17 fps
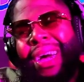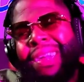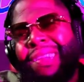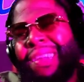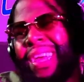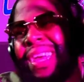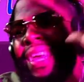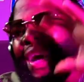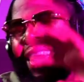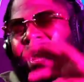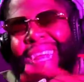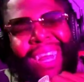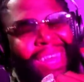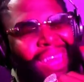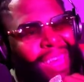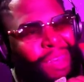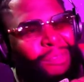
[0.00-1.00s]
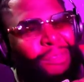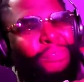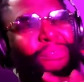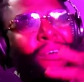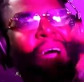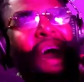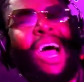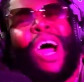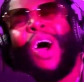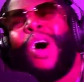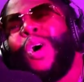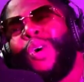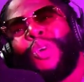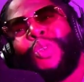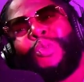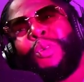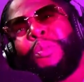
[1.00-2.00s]
because I kind of like
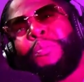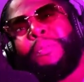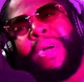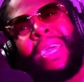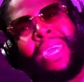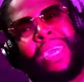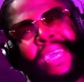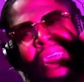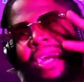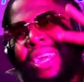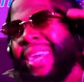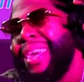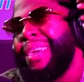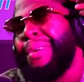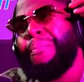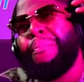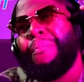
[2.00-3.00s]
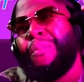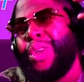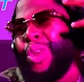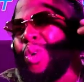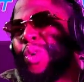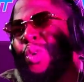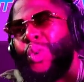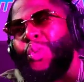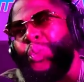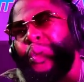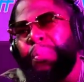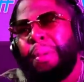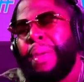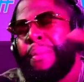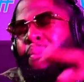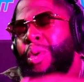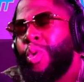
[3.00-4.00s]
far out with my, you know,
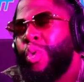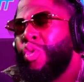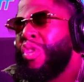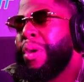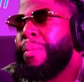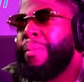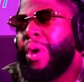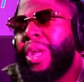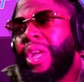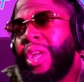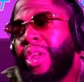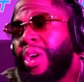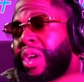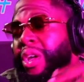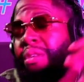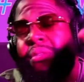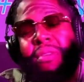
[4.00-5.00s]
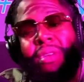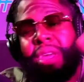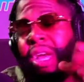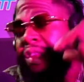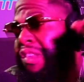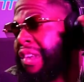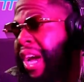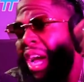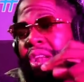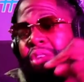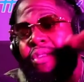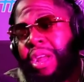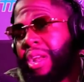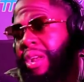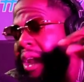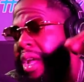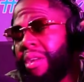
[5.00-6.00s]
with my music. But he the catch
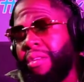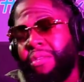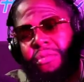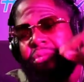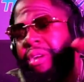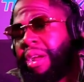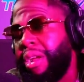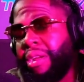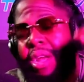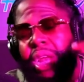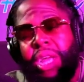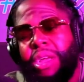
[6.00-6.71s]
on like